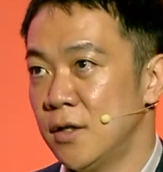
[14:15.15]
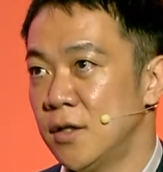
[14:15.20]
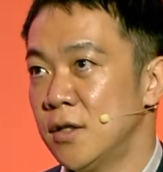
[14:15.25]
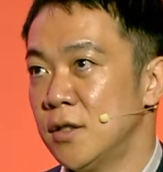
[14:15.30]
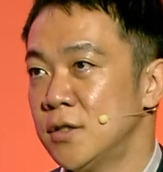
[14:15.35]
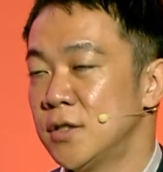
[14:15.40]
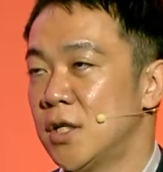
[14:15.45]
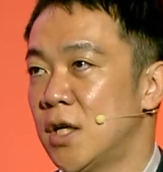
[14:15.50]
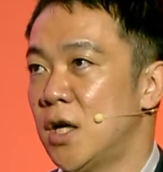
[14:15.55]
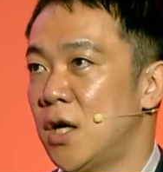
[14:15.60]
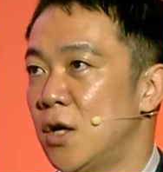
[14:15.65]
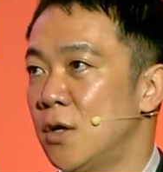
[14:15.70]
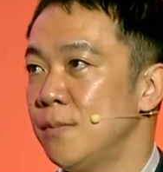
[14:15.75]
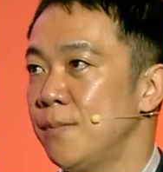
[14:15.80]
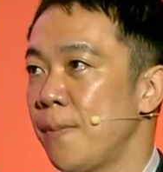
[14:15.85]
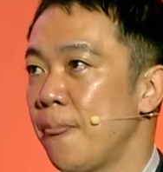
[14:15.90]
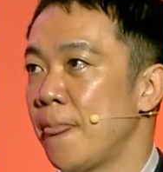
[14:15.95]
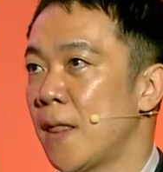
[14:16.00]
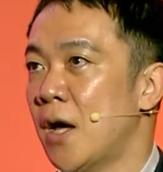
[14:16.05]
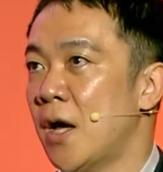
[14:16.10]
So
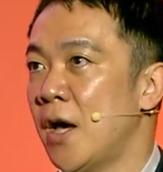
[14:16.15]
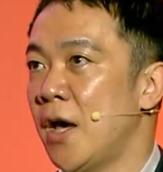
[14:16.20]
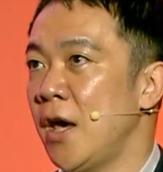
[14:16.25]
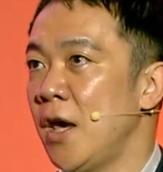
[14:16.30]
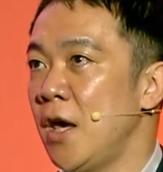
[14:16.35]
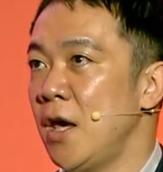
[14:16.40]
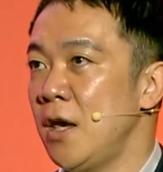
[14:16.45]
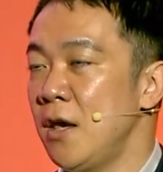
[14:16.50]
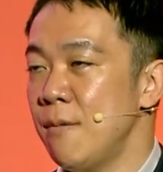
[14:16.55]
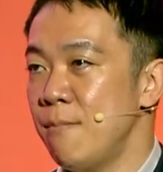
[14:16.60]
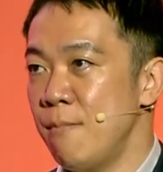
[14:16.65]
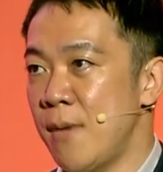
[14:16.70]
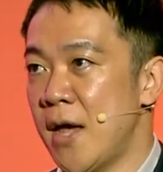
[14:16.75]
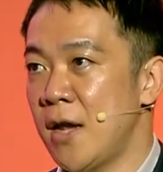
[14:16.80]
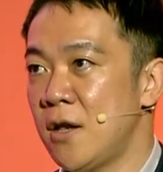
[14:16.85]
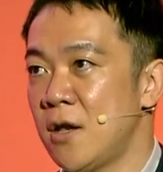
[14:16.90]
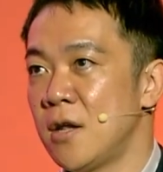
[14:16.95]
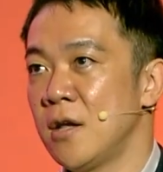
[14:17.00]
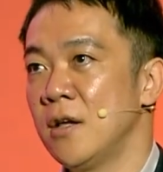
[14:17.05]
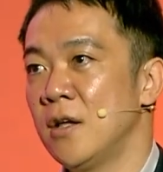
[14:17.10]
I
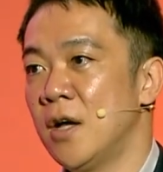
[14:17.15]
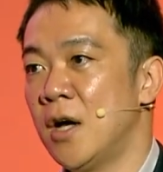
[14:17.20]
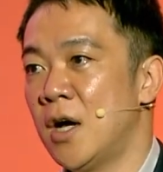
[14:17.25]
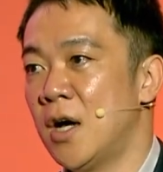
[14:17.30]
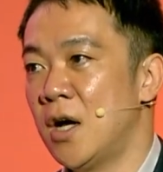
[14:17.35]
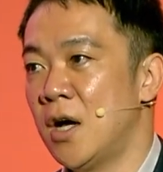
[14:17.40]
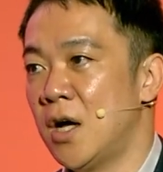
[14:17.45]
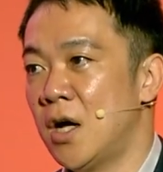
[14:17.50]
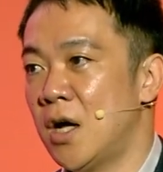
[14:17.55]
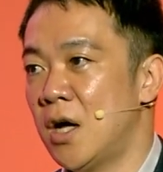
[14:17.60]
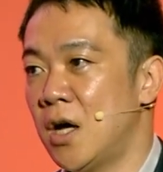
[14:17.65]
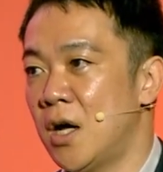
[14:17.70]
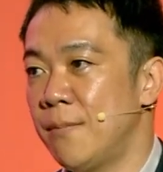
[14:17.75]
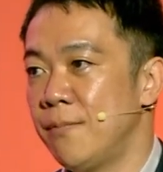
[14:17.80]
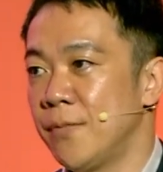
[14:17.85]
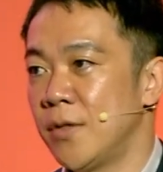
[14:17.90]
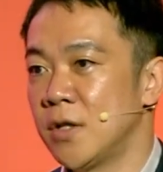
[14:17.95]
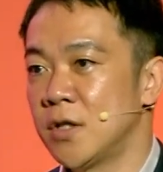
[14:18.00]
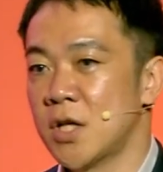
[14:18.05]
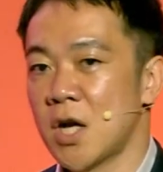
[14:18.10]
met
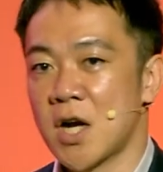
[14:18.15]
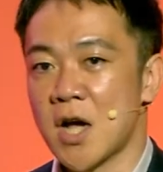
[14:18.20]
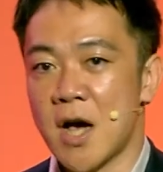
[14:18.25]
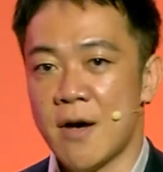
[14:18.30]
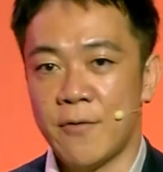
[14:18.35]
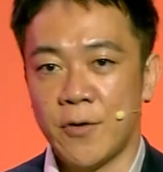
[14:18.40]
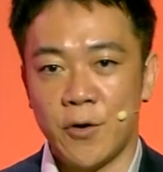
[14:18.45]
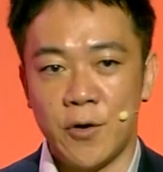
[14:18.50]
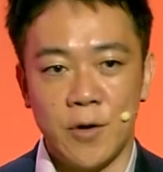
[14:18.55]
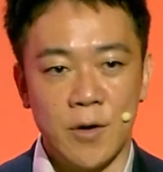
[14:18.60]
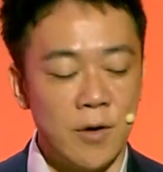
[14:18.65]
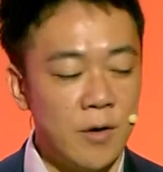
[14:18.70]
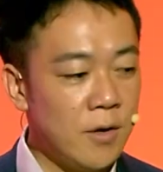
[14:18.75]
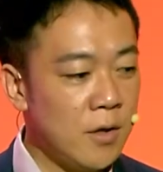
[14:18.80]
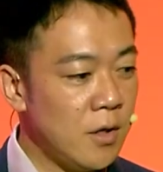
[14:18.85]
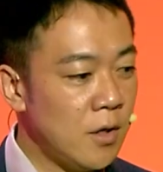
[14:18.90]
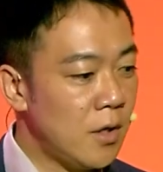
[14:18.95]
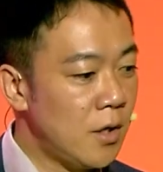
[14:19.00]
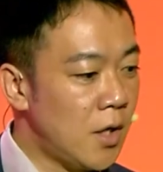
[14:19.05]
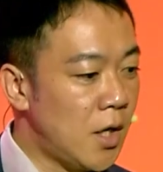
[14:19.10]
the governor,
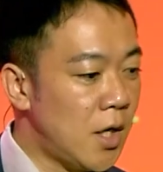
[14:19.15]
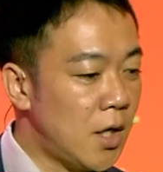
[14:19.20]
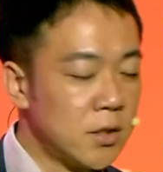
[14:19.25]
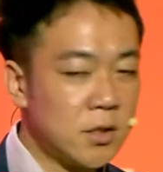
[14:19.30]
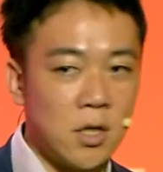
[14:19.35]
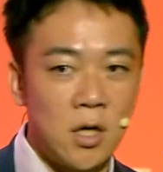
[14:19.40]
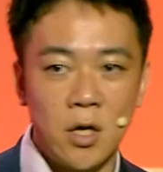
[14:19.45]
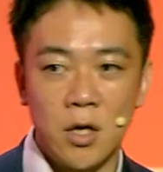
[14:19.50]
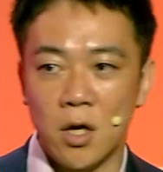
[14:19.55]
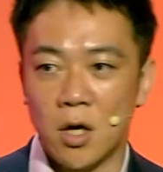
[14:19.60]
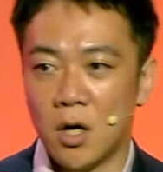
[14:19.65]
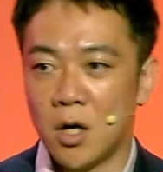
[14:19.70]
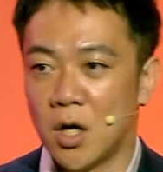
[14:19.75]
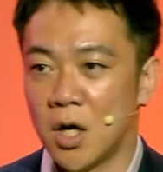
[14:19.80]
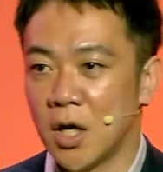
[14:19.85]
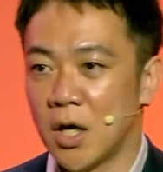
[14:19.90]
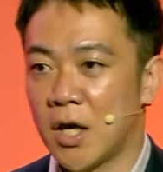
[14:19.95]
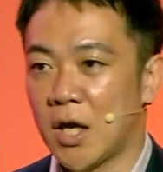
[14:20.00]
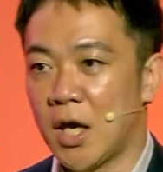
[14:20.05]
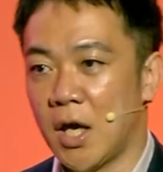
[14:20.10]
Dong-Yong
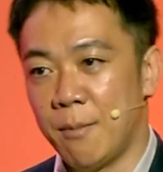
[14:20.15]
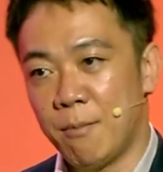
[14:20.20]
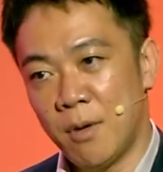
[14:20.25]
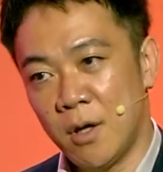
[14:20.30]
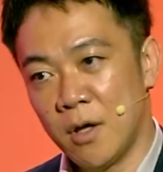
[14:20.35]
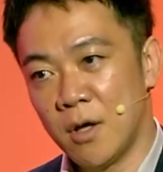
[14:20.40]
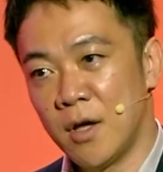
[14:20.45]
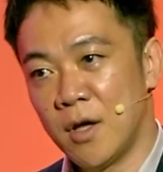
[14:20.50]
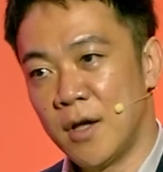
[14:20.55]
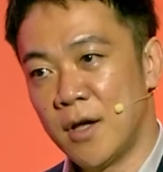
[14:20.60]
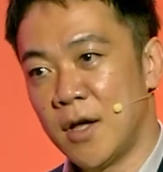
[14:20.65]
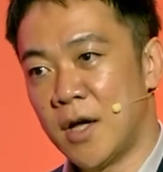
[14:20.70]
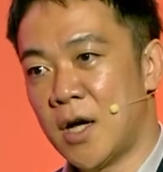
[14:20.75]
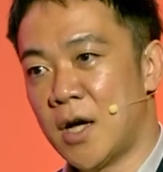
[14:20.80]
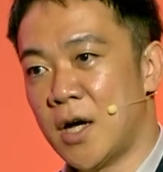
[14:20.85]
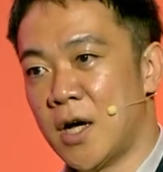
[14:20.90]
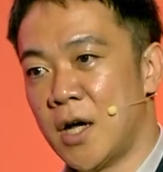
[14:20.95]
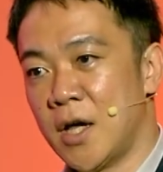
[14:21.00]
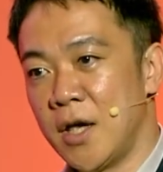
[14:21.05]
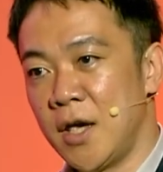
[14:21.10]
Kim,
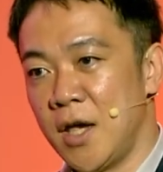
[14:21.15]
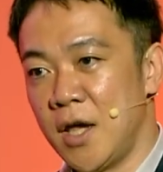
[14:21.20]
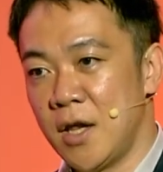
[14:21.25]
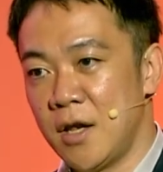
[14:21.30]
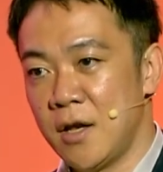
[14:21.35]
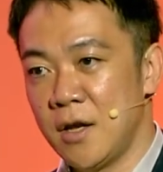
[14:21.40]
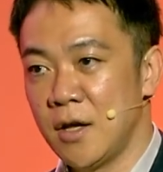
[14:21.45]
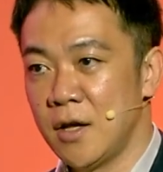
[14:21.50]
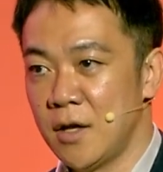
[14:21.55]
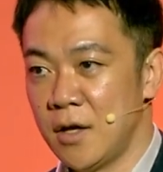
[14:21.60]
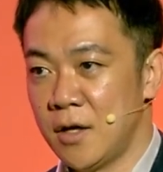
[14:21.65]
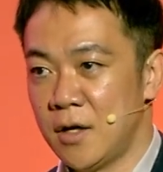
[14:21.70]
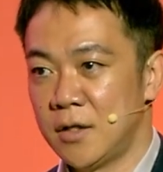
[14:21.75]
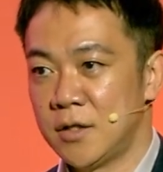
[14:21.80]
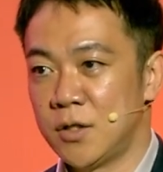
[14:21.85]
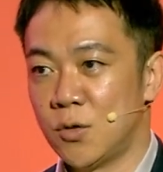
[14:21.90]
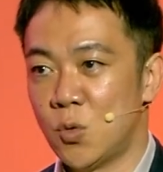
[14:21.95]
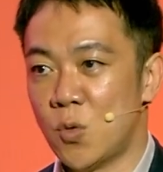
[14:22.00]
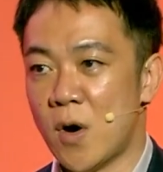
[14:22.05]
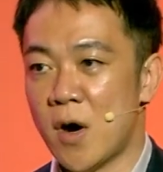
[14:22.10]
in
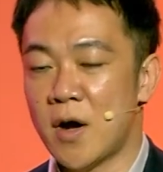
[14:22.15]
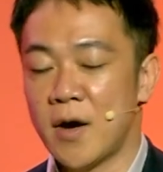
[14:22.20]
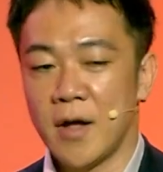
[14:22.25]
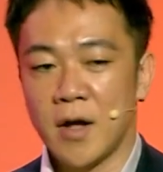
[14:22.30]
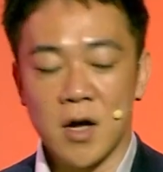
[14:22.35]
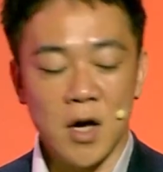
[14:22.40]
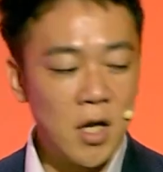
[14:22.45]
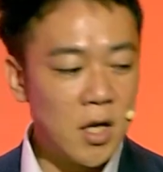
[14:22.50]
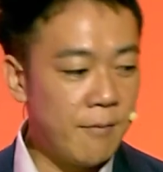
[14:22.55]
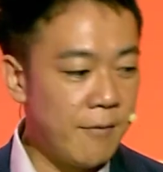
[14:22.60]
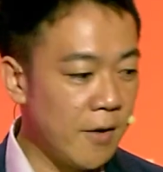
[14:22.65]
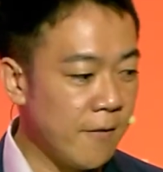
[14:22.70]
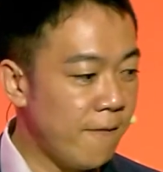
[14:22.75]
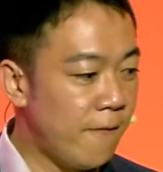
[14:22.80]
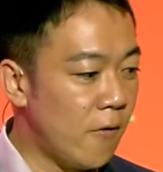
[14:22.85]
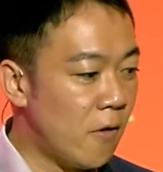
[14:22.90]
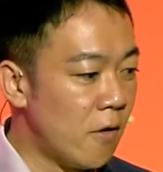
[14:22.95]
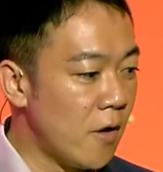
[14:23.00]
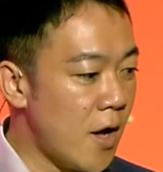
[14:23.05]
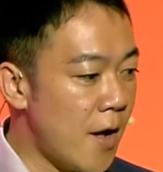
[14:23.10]
the World Economic
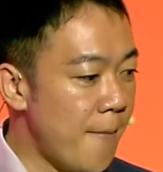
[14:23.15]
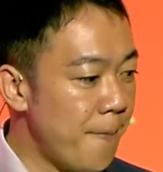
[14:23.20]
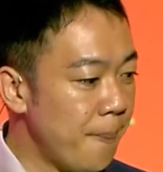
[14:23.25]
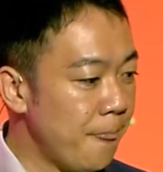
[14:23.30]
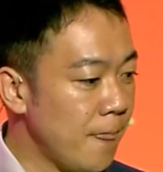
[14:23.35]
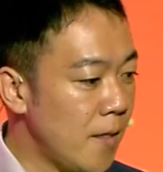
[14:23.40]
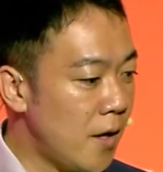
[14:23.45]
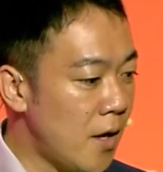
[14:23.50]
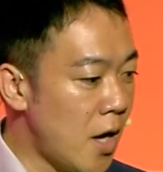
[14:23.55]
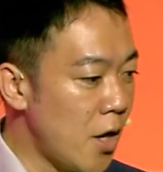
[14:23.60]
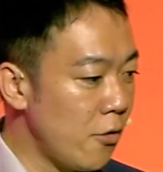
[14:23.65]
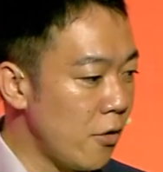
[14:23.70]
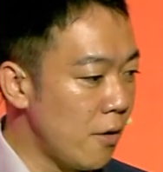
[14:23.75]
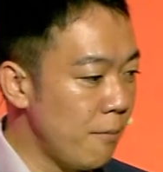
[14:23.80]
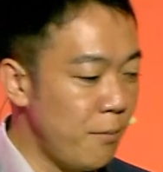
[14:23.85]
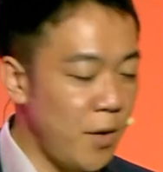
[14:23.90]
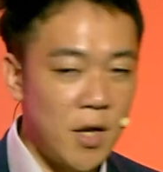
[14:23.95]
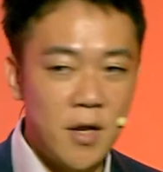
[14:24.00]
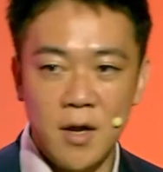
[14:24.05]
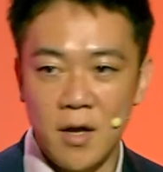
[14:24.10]
Forum annual
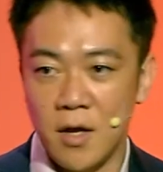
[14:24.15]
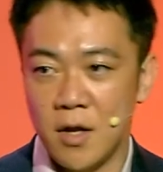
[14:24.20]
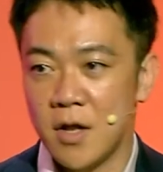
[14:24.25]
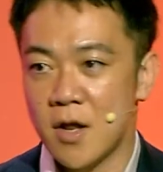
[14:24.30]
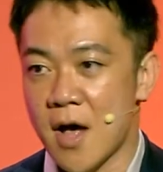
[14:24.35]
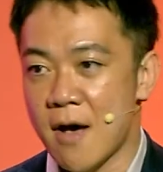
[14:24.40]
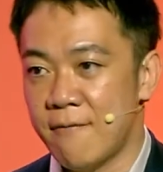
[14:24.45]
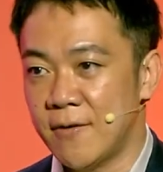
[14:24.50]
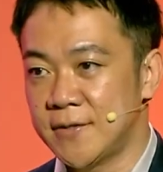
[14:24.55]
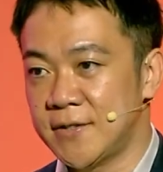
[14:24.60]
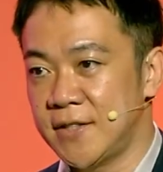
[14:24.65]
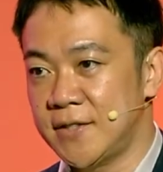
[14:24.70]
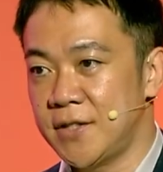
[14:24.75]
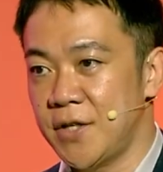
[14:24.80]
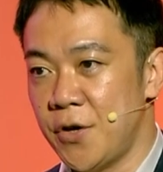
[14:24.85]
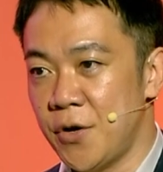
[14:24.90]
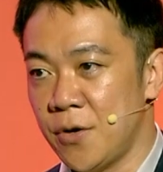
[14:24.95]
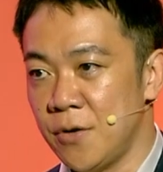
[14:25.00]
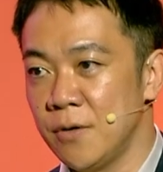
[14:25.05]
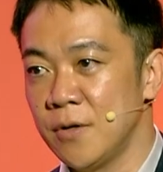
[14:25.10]
meeting in Davos this
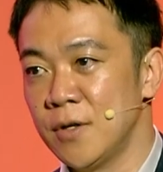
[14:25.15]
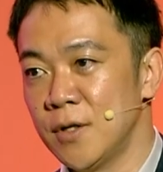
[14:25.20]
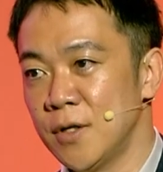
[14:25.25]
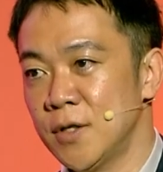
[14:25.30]
year.